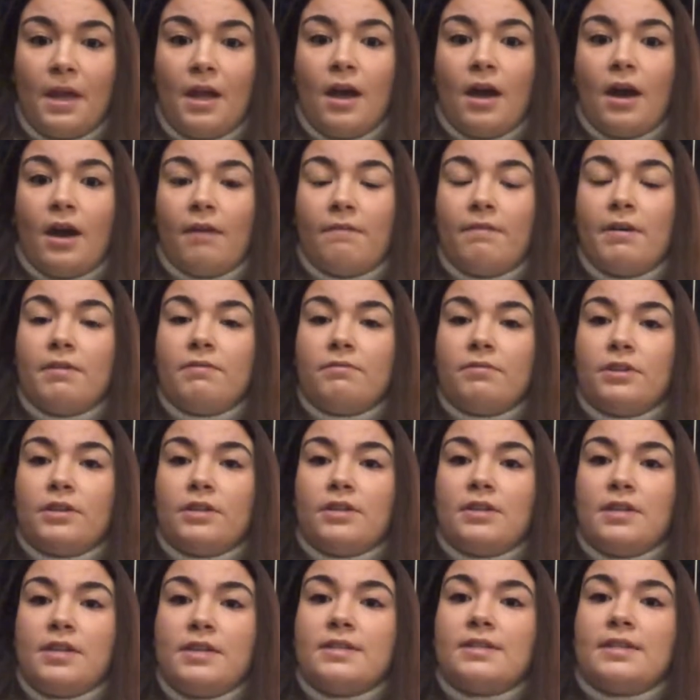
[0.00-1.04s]
However,
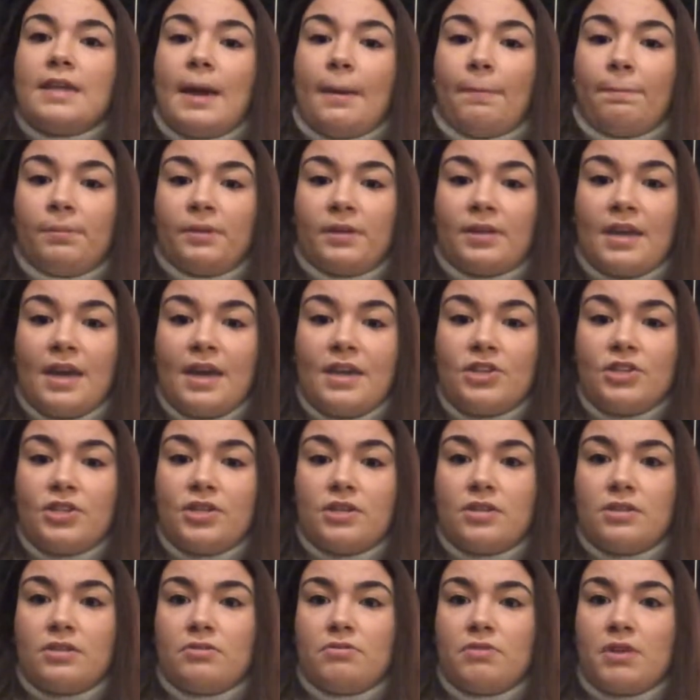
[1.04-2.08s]
these
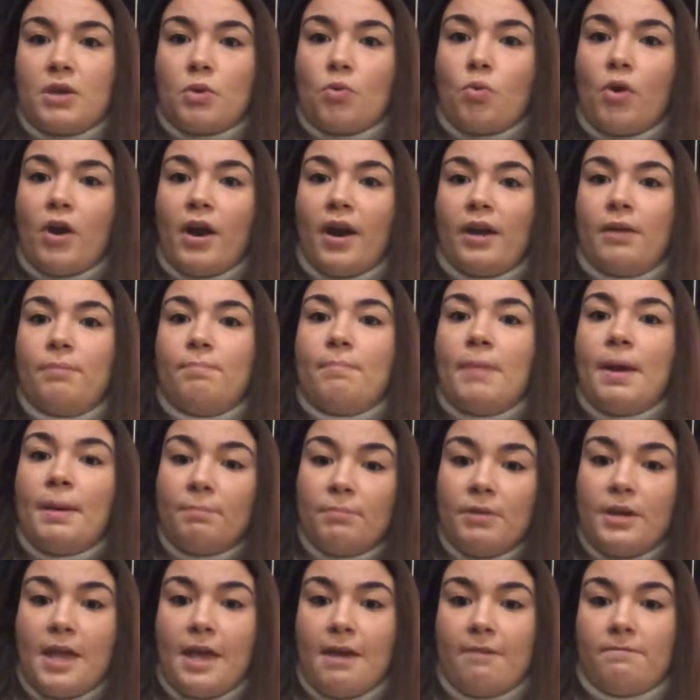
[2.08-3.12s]
applications require
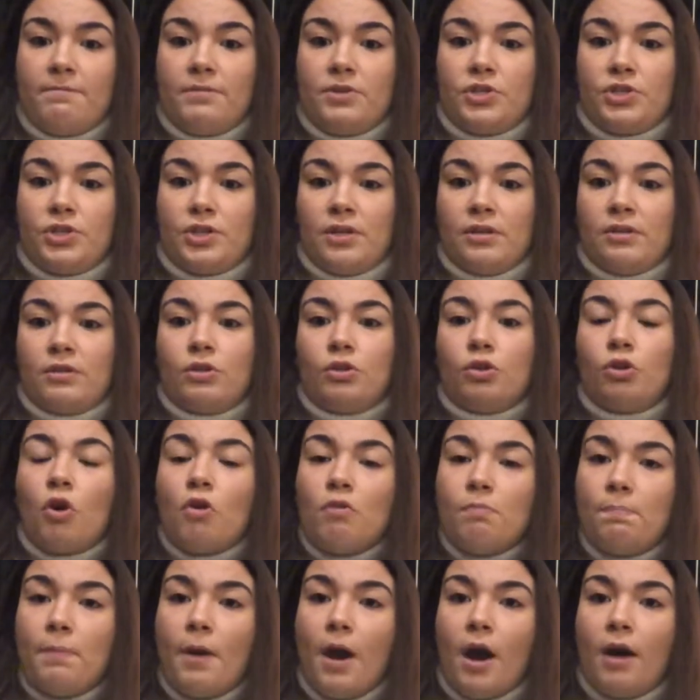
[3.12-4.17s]
memory-efficient,
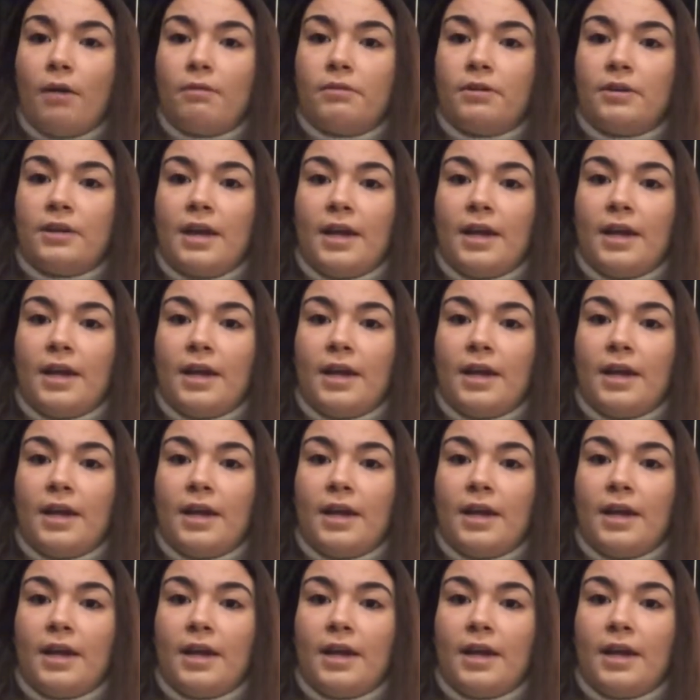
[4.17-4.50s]
low-power,